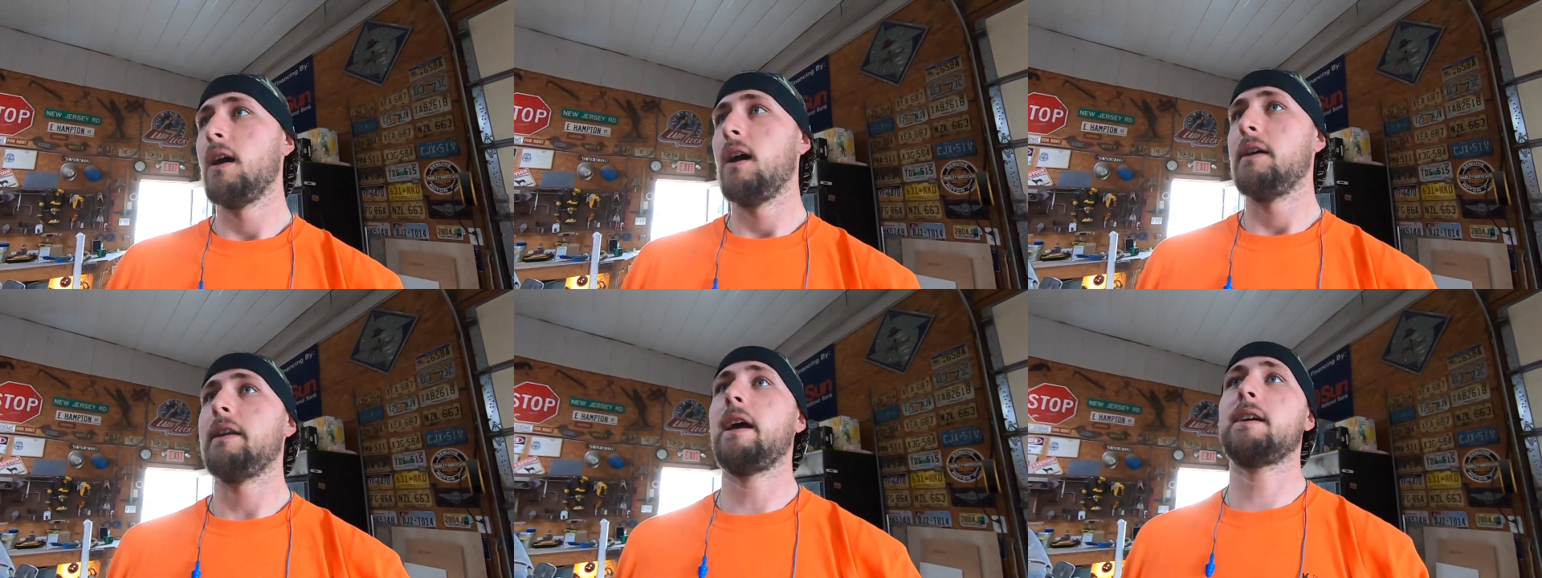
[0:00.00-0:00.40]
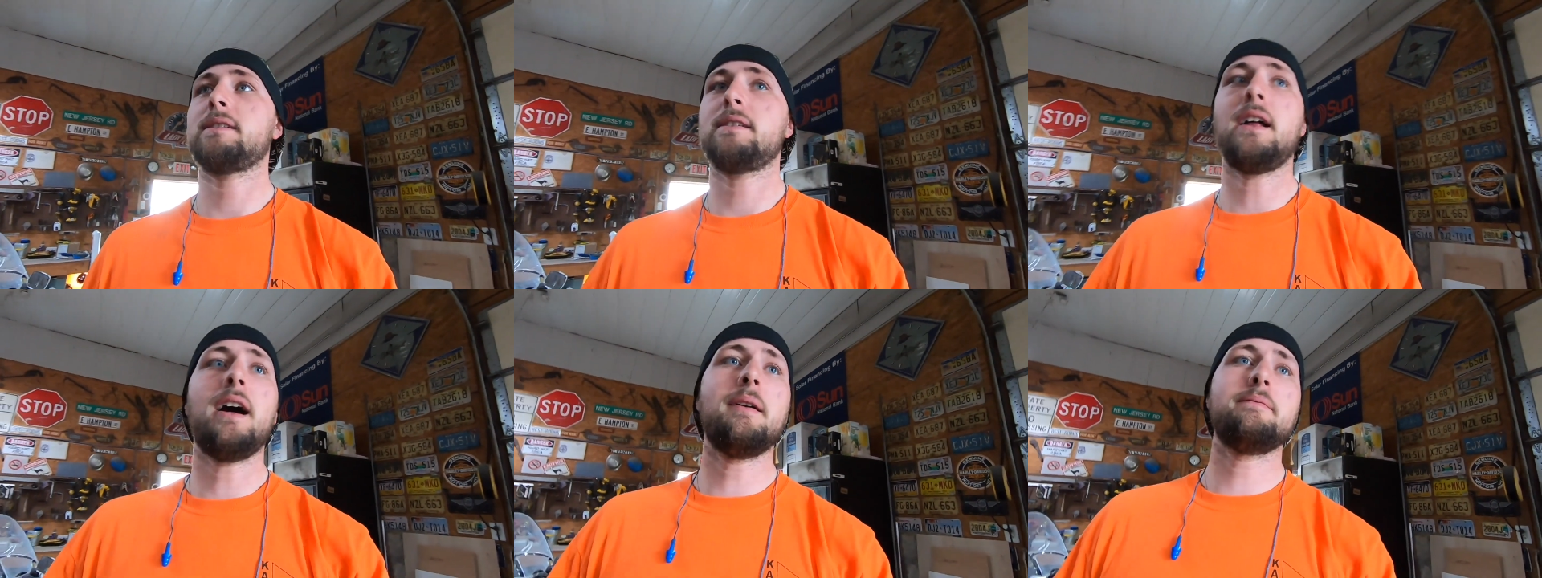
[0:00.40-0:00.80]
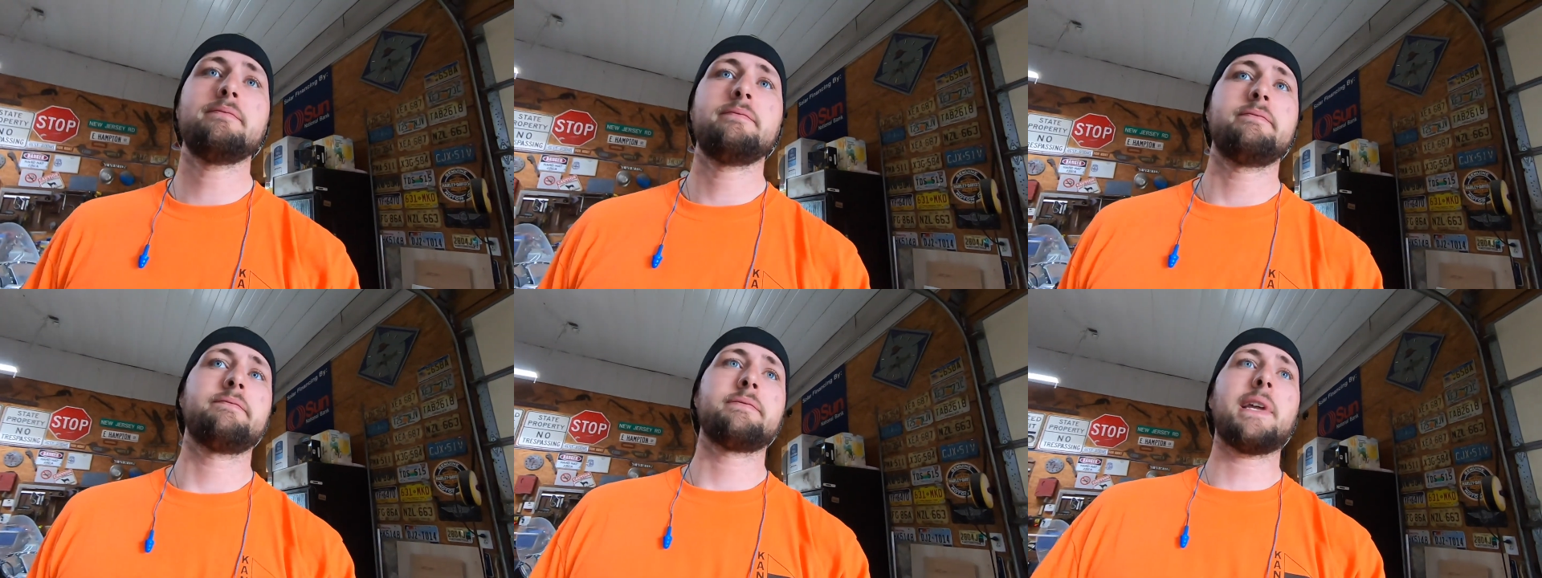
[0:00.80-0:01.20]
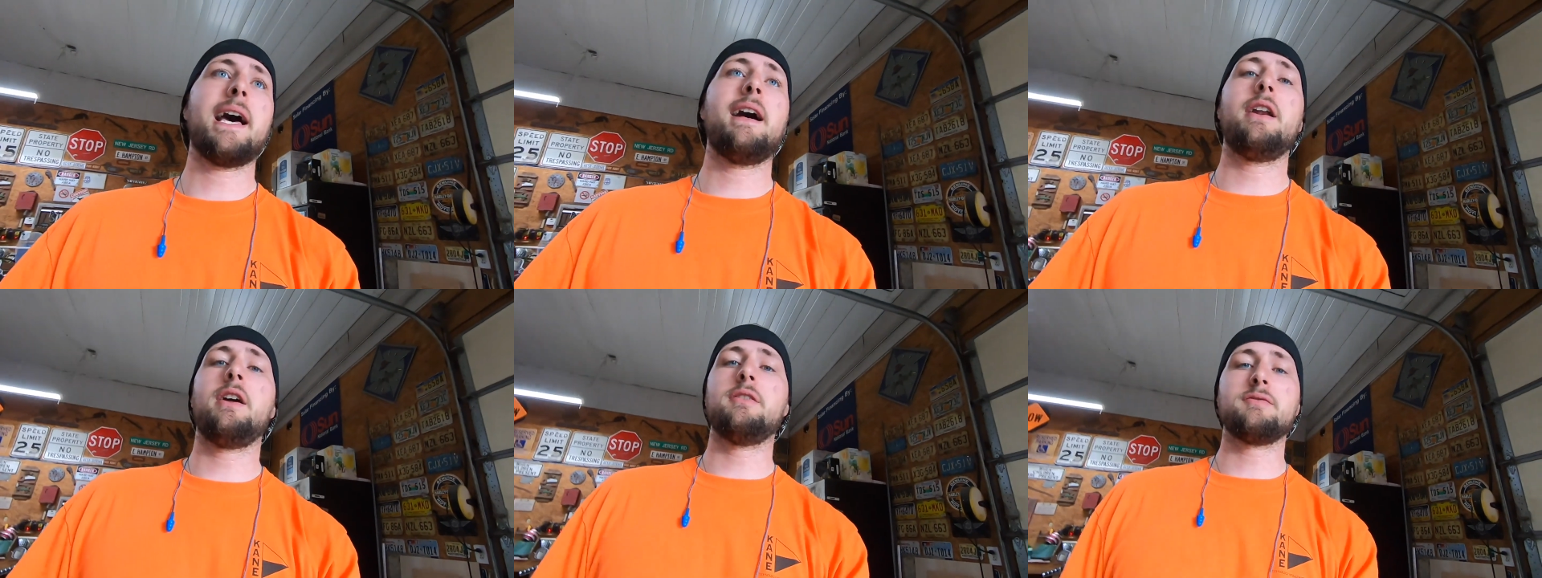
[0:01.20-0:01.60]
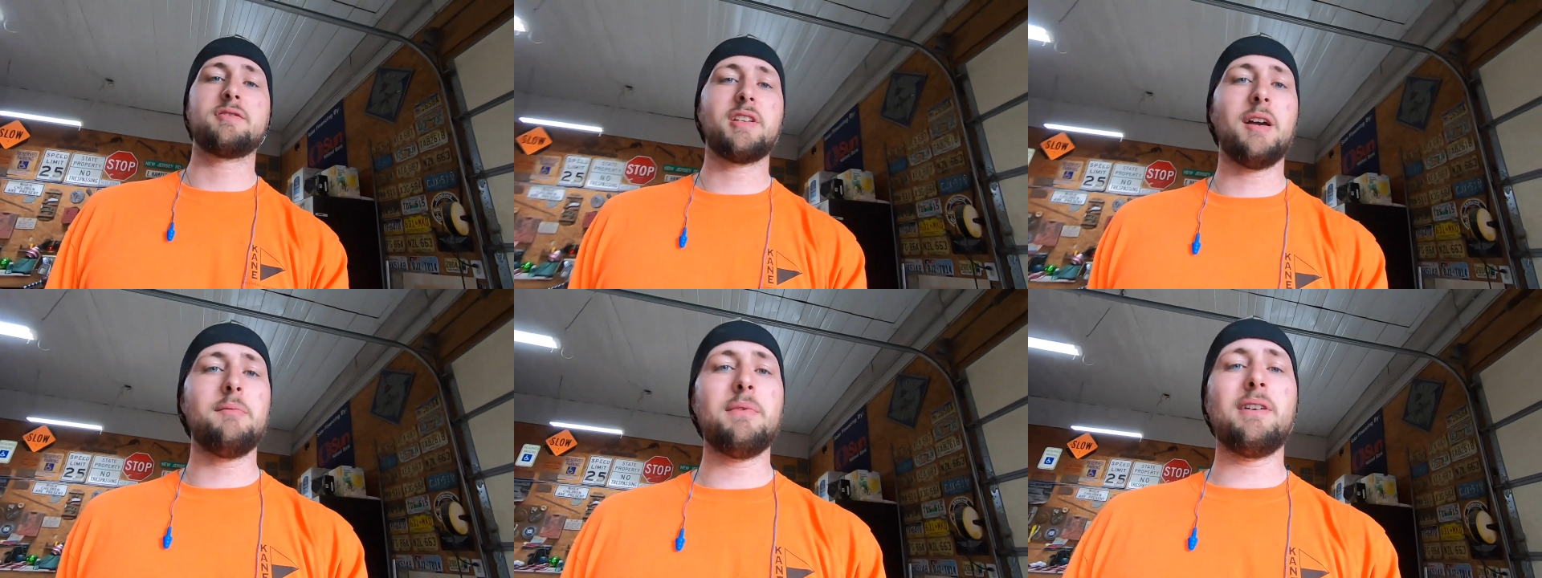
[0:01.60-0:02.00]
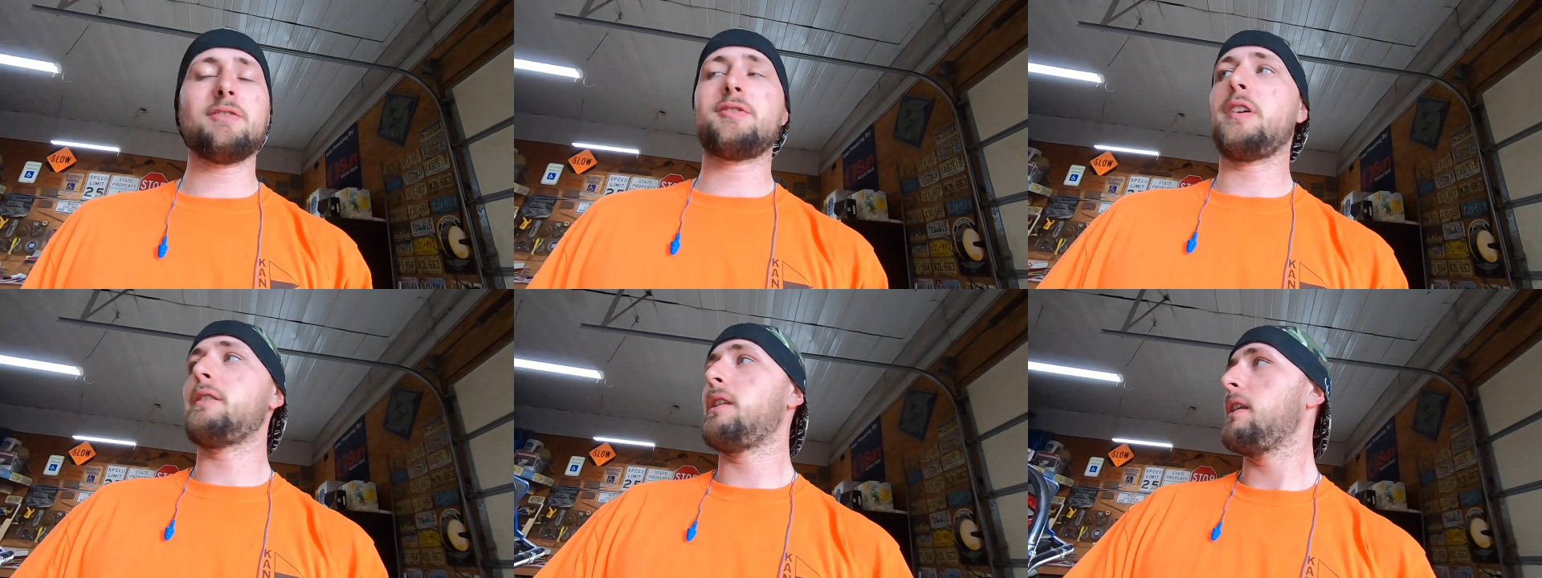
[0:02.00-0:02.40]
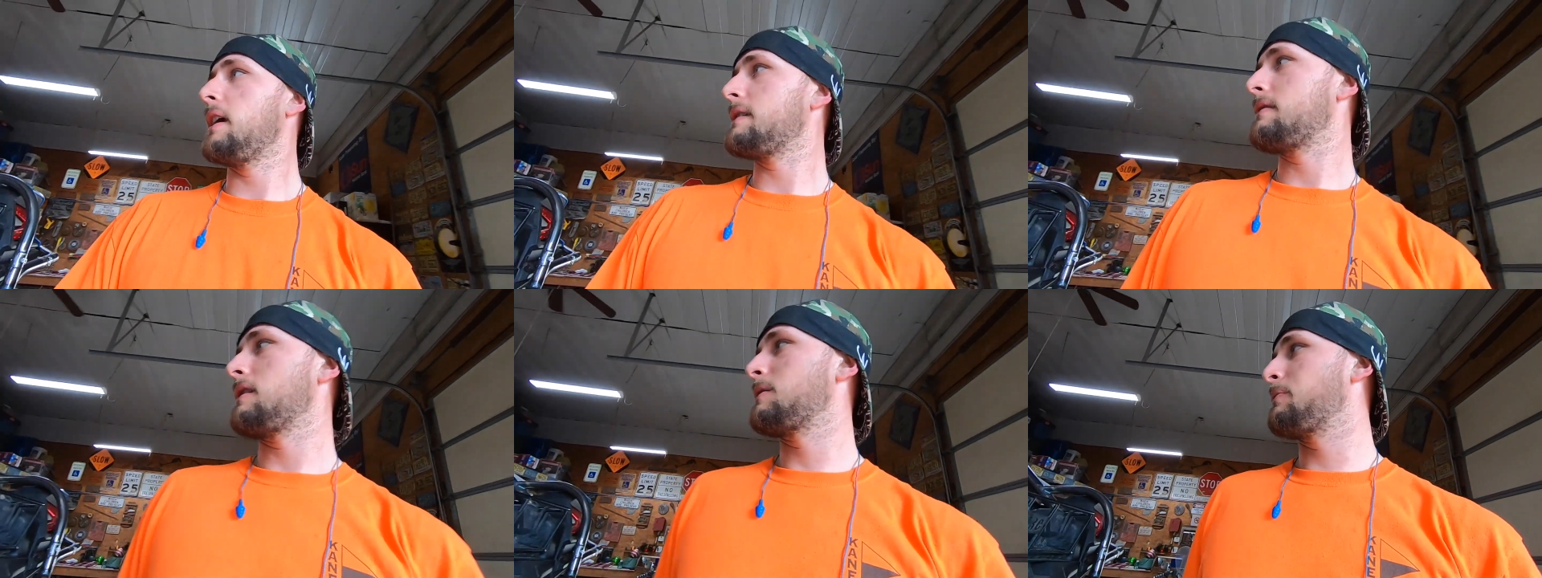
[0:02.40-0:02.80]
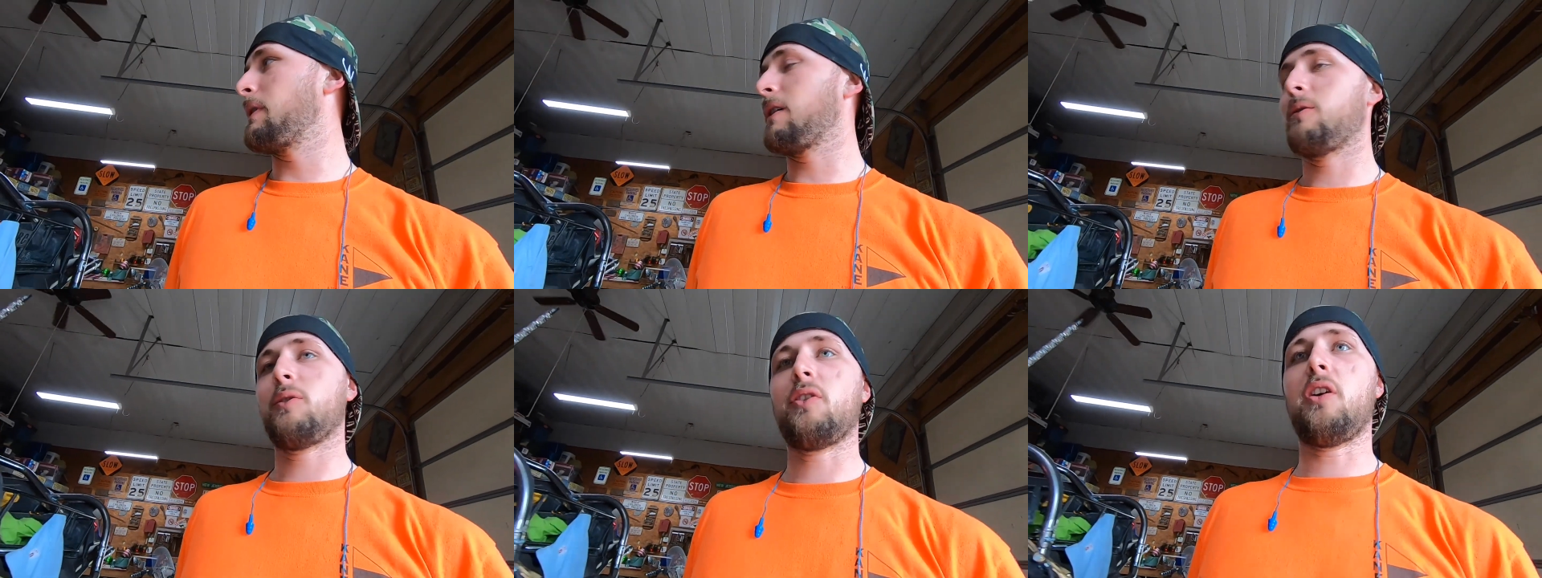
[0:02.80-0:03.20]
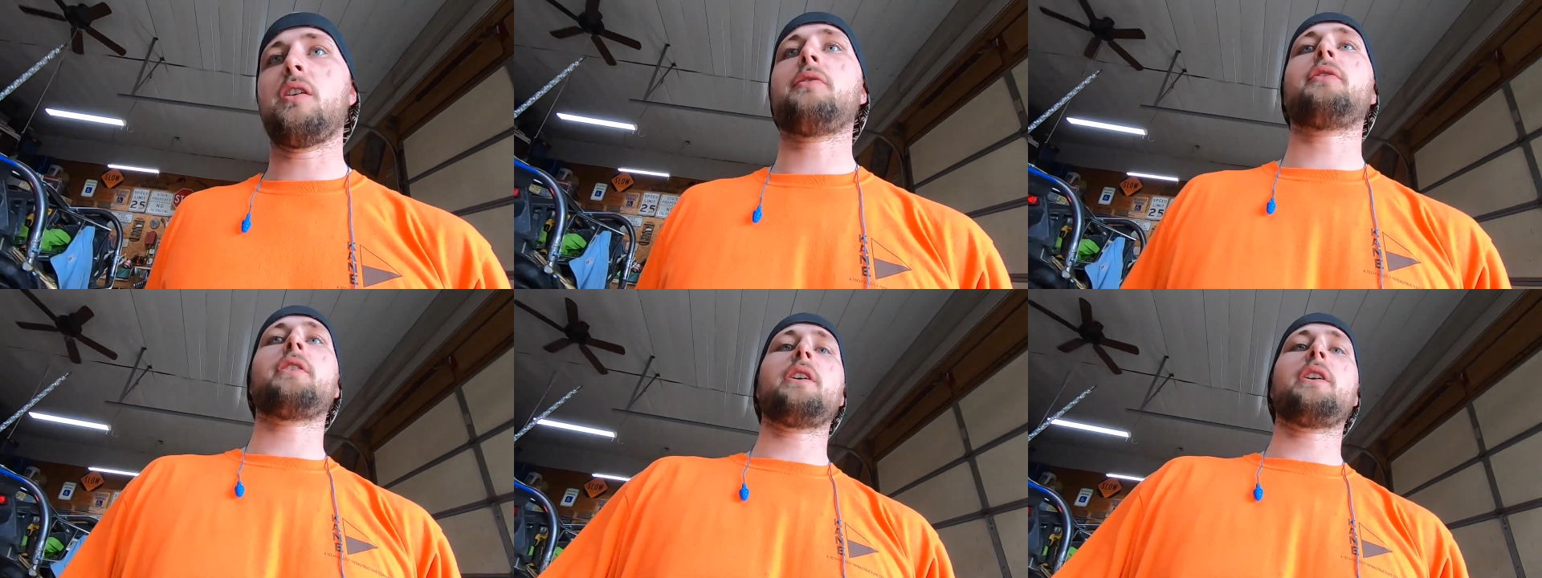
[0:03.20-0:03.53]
Next up, I don't know, something else on the list. Let's pick one off and